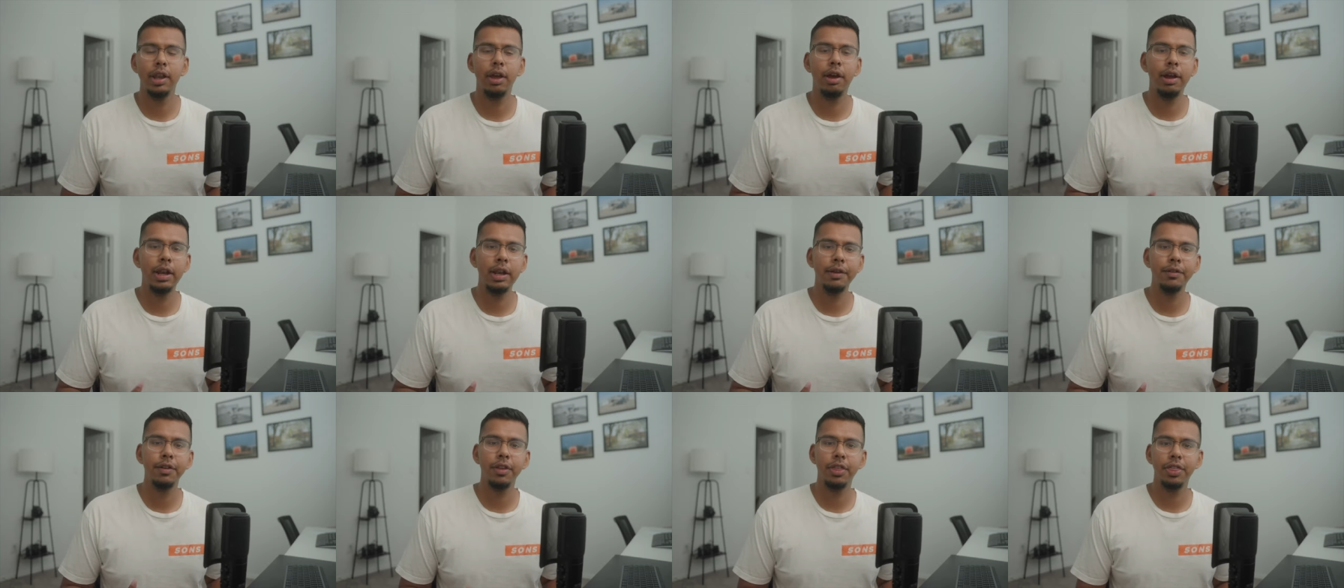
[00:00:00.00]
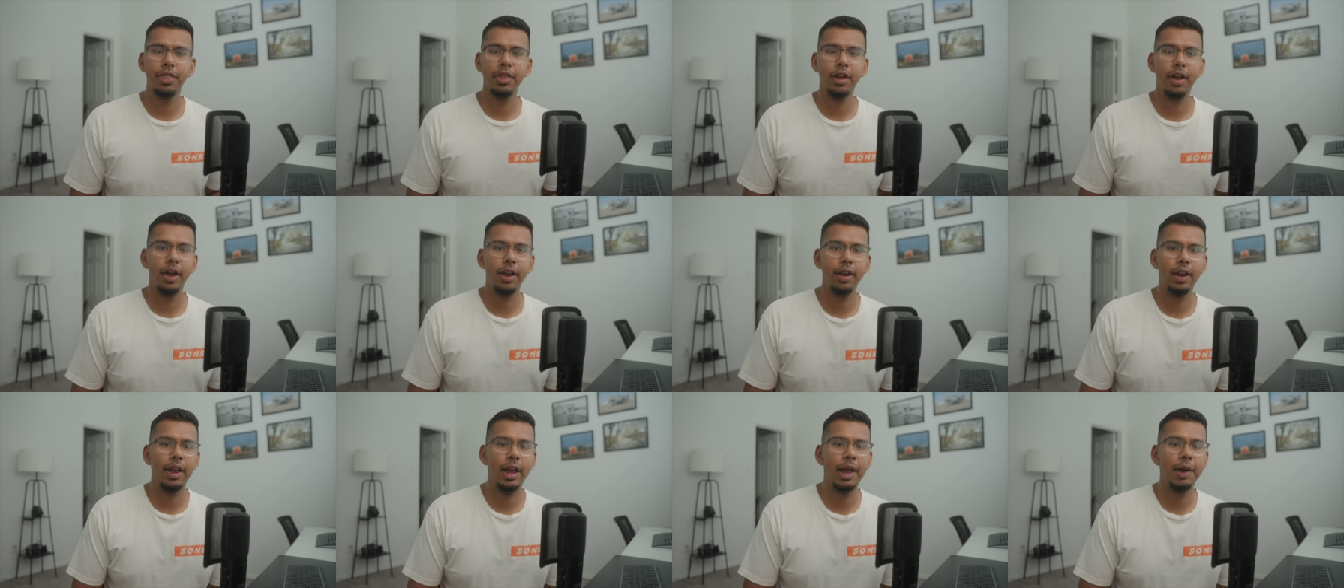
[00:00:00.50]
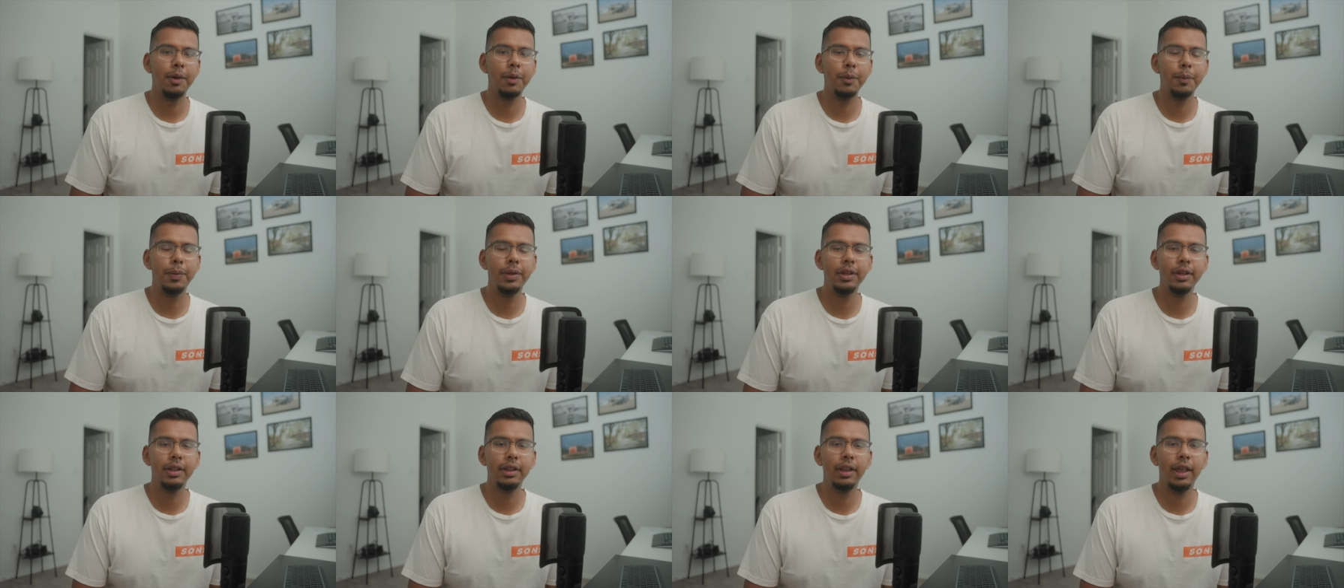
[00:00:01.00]
Now, I never thought I would
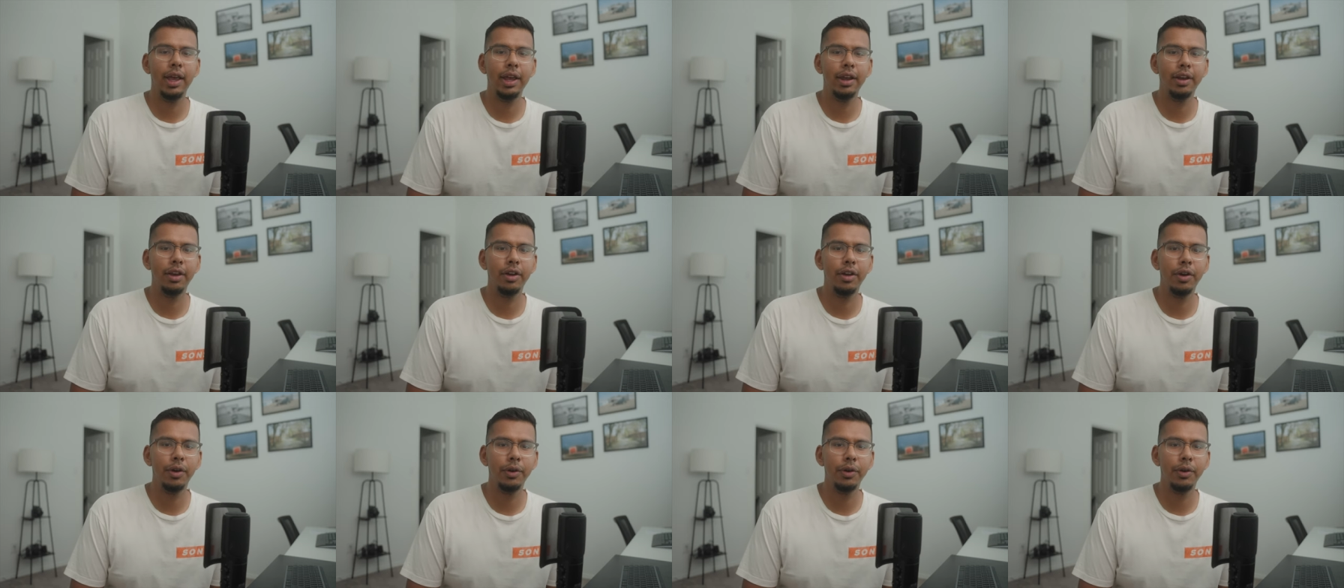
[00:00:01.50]
be a Leica